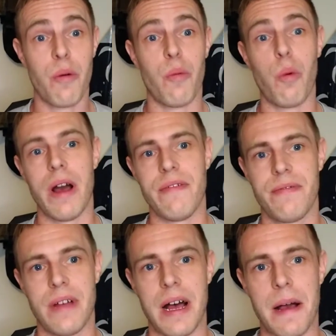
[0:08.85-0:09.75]
I've
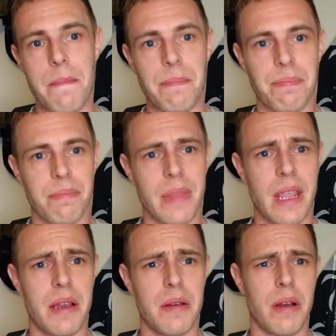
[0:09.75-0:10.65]

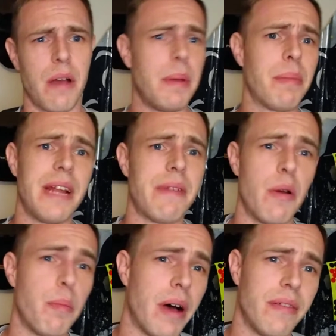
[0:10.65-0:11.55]
been playing around
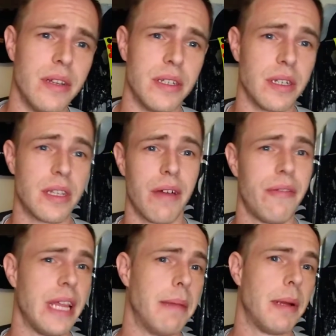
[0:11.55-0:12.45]
with buffers and stuff for
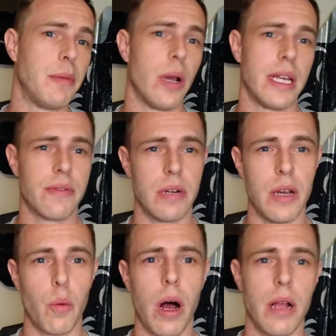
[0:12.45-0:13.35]
the MWS for a
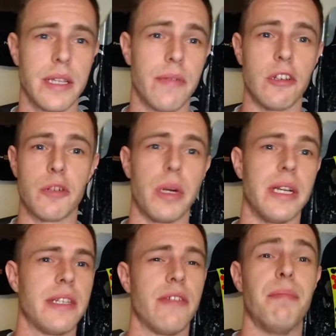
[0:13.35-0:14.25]
little while, different
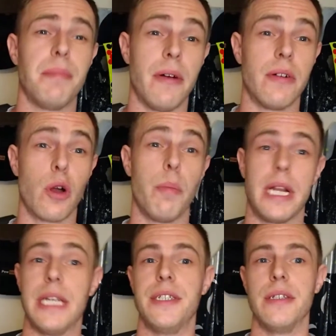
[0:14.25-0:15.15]
springs, different buffer
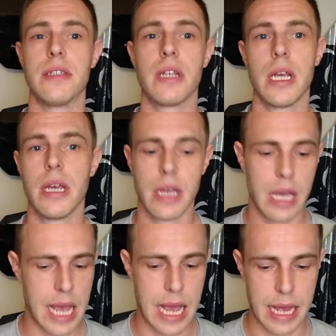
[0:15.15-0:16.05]
combinations,
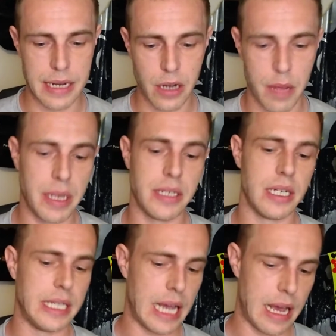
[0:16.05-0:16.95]
and I
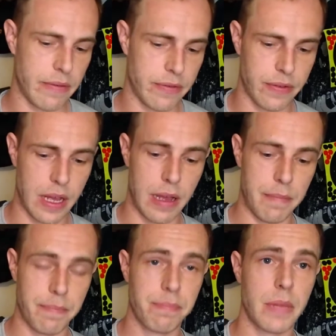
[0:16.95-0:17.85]
basically have
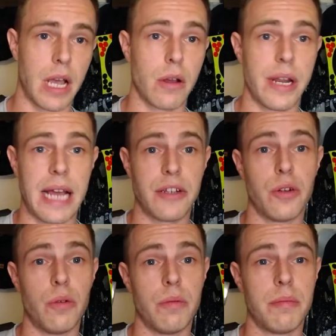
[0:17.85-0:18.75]
I've got an
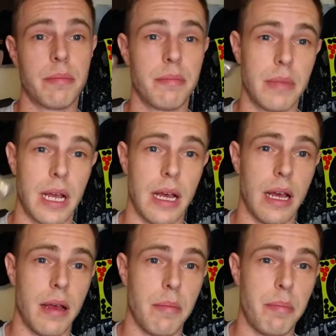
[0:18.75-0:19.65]
actual
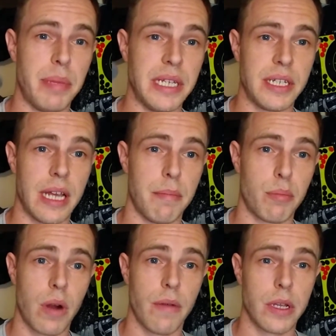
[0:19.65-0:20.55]
BCM
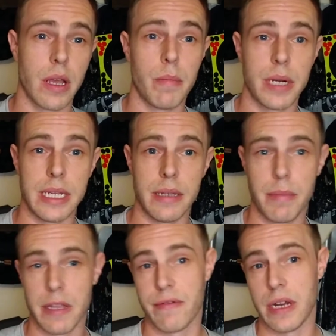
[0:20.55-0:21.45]
Bravo Company
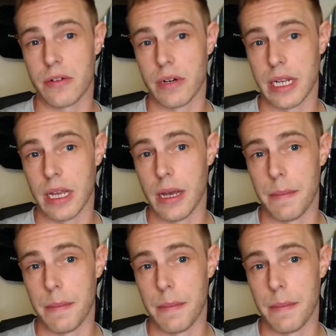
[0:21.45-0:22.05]
manufacturing